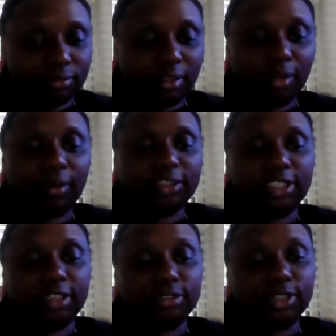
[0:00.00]
Now watch,
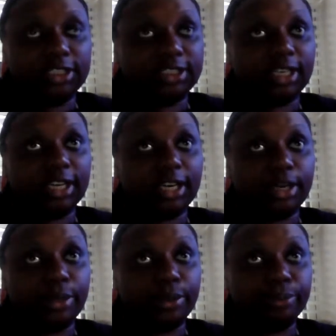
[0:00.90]
they gonna try to say I got a
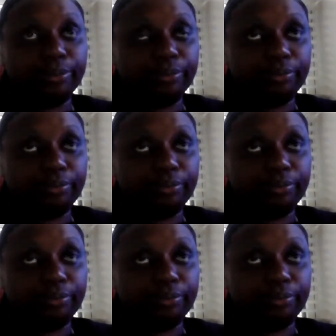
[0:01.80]
hold.